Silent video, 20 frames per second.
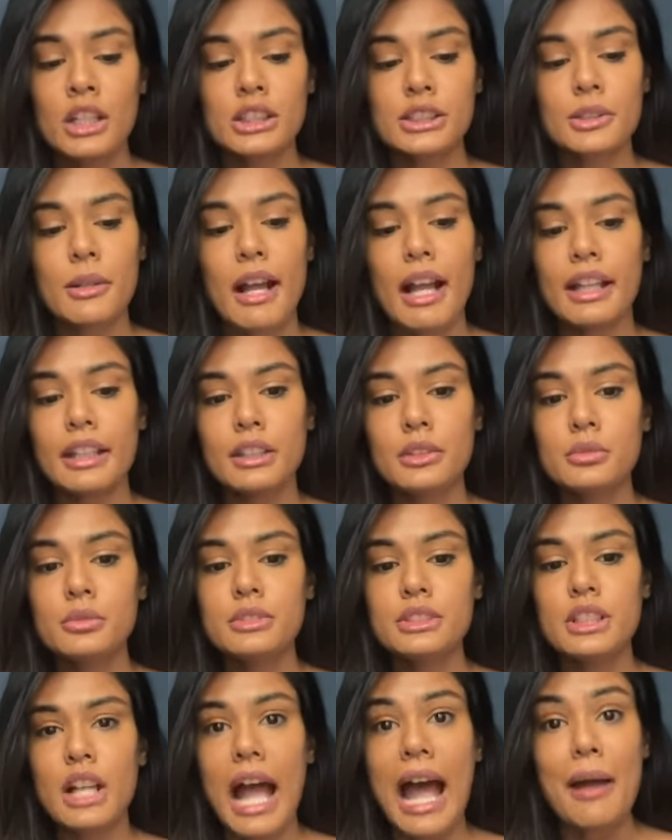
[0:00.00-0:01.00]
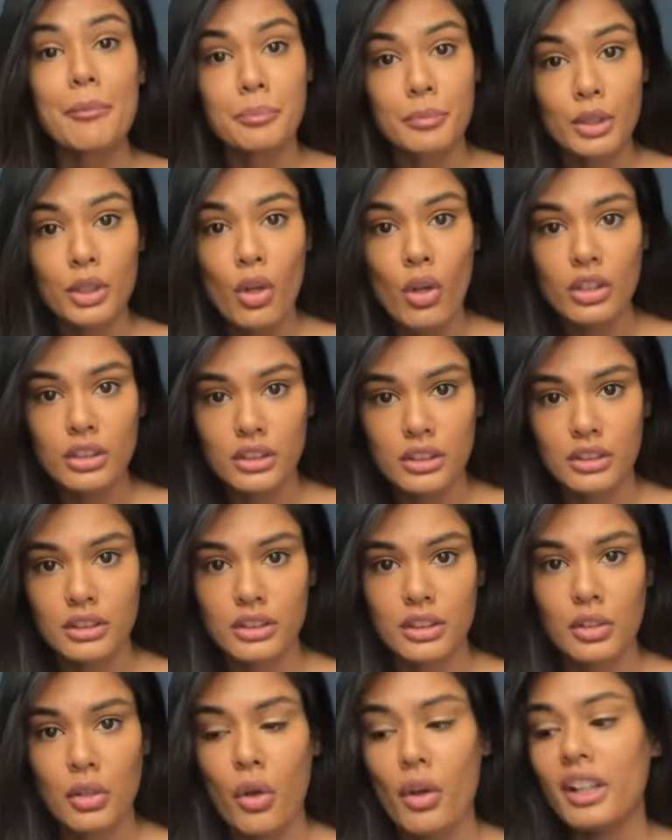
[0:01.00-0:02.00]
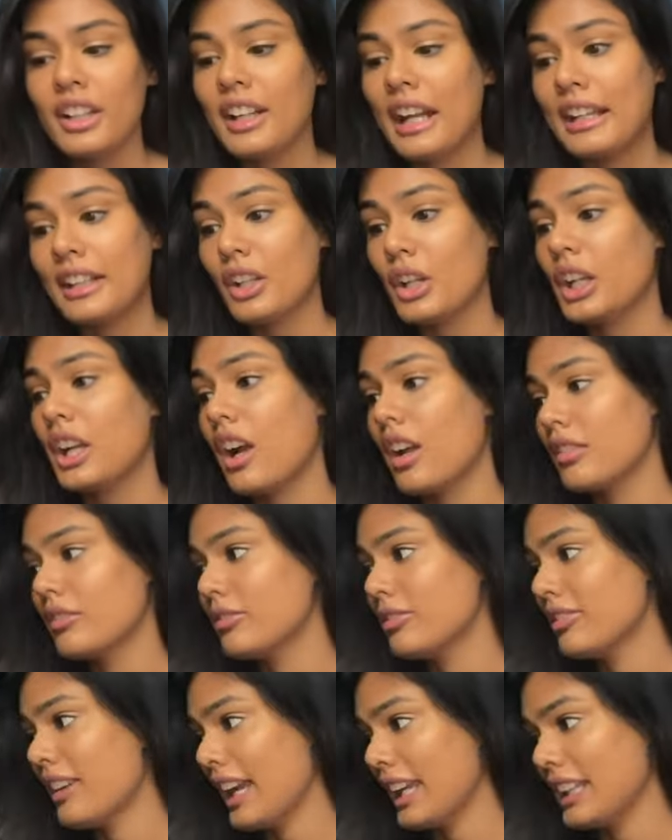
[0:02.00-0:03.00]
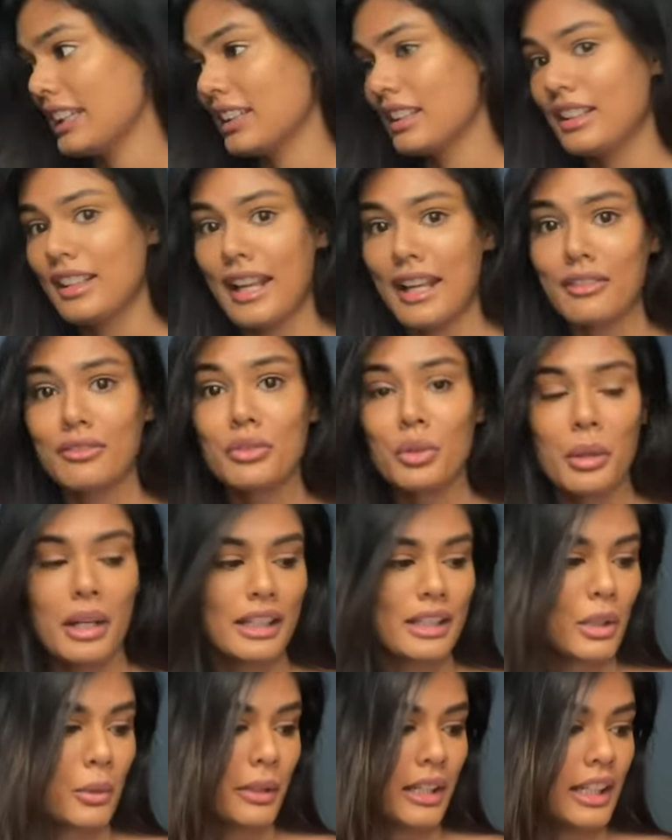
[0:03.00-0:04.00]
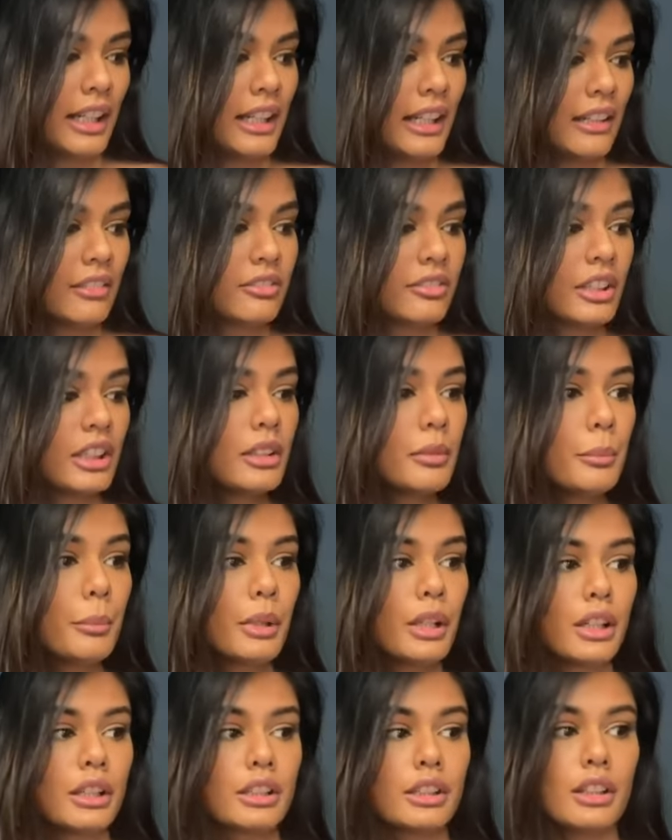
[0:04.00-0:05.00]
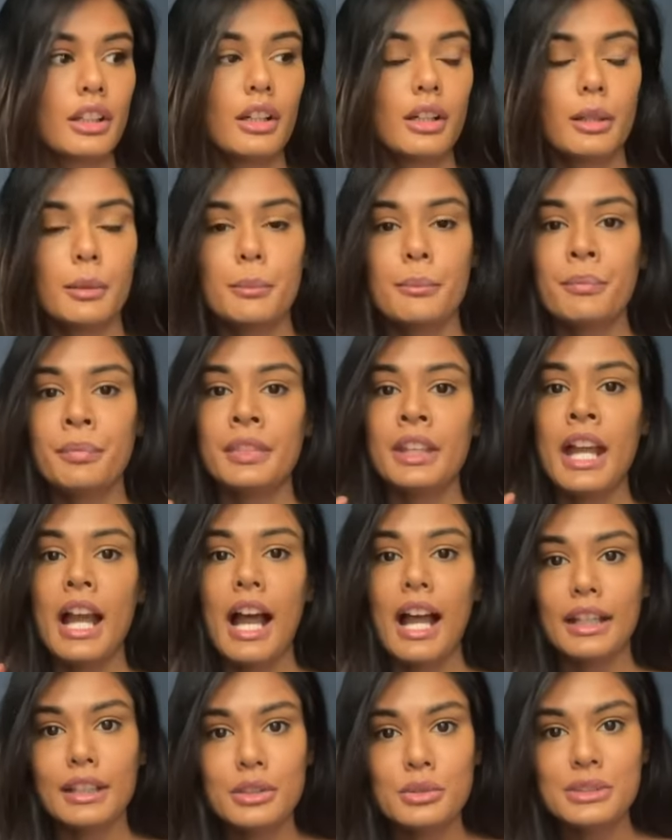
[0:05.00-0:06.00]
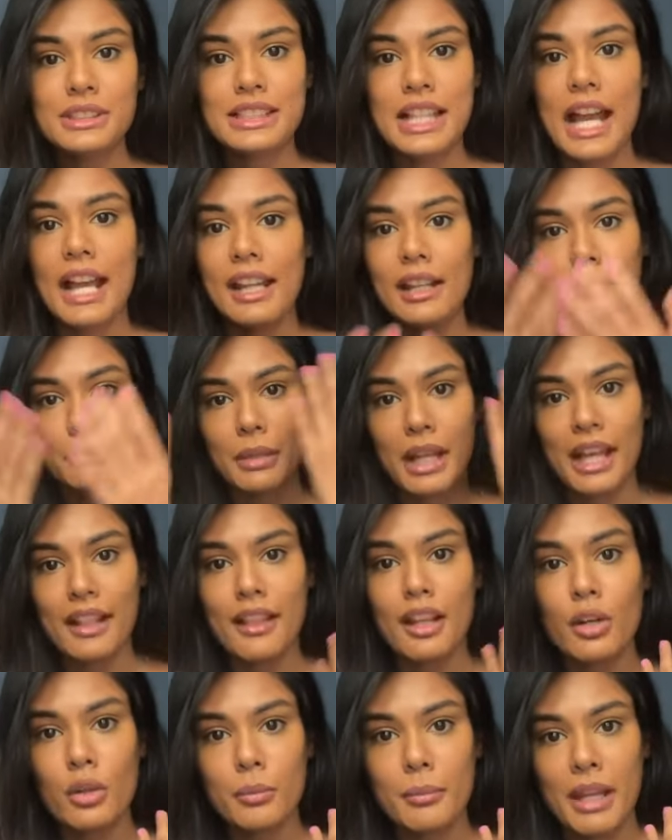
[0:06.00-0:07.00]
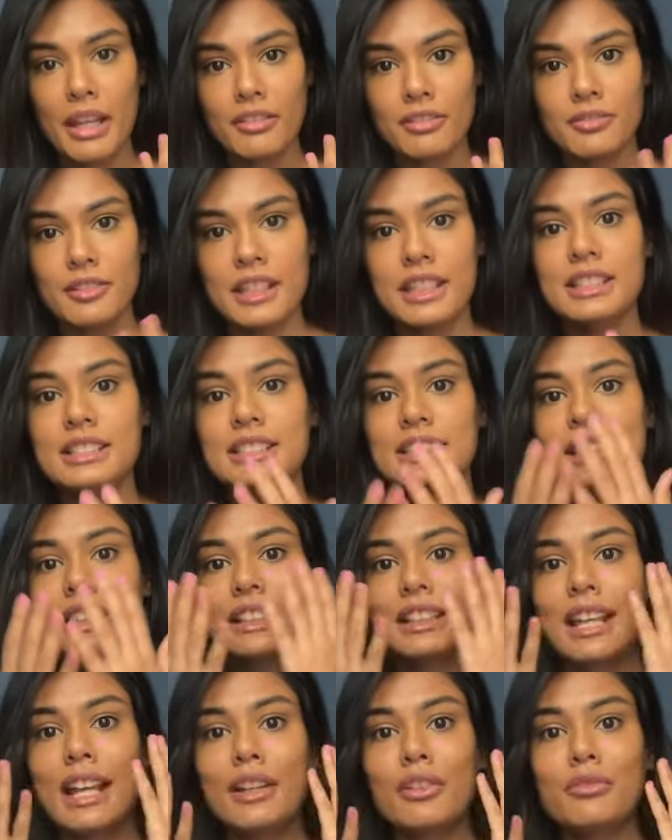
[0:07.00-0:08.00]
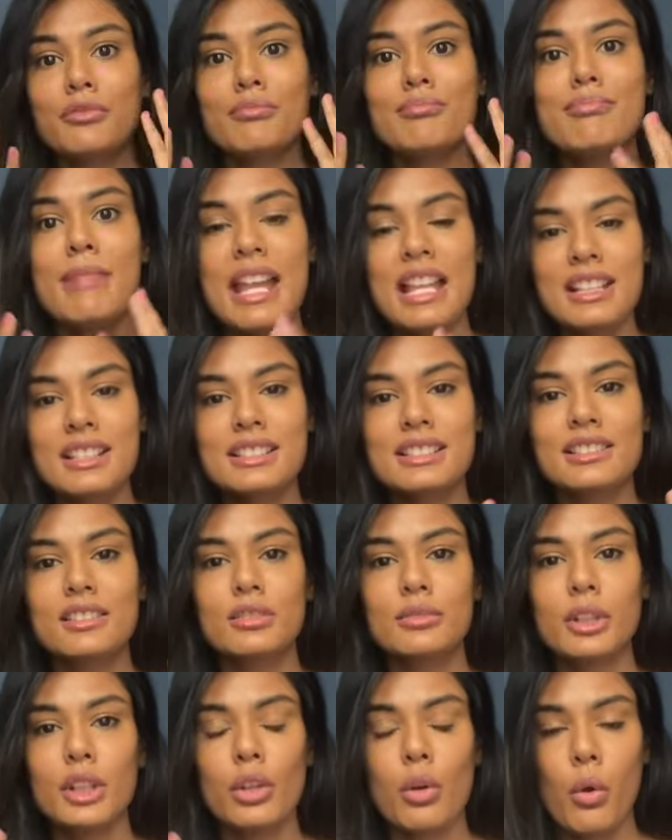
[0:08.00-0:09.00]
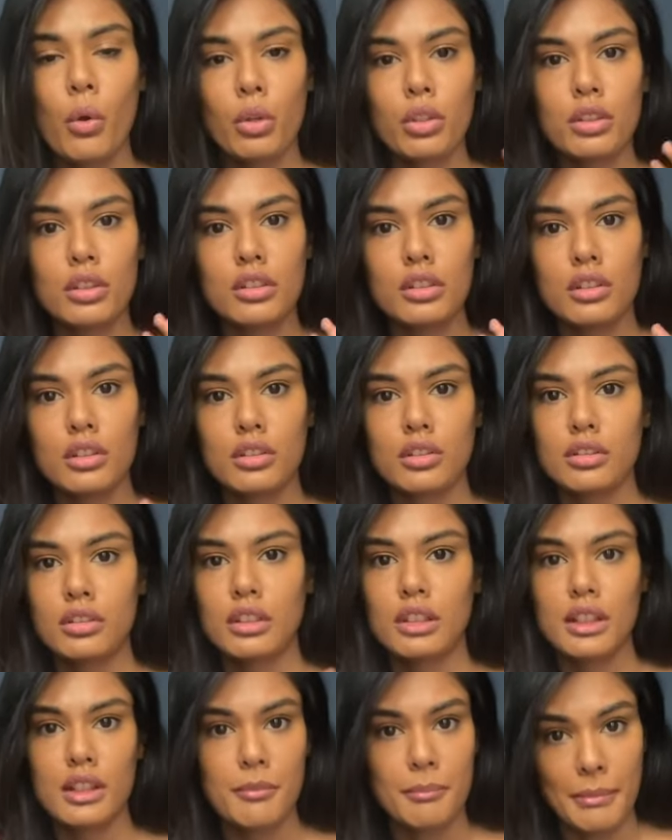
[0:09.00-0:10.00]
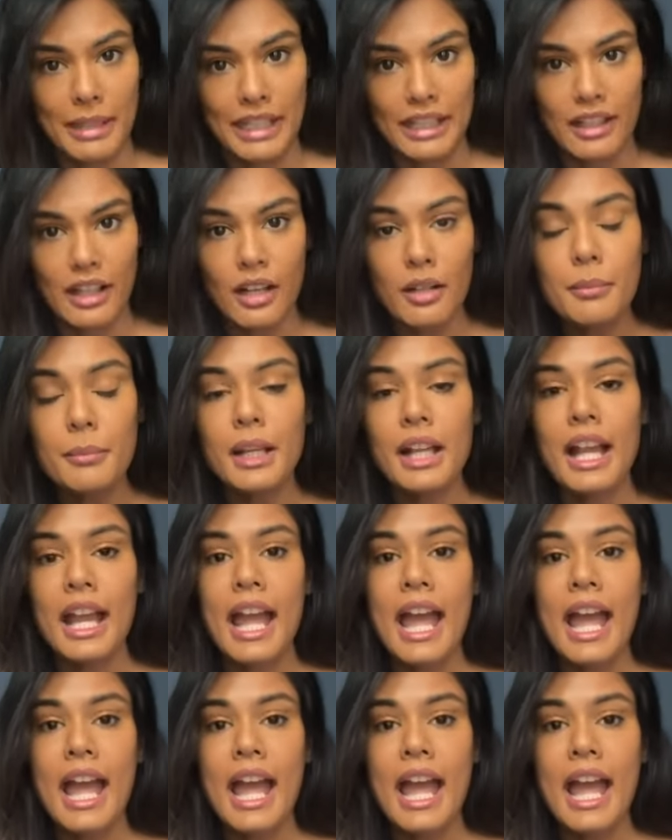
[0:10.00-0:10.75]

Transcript: So I use apricot kernel oil. Right now I can't find it. I have no idea where I left it. But I use that. I apply that on my face. It kind of melts away all the dirt and the makeup.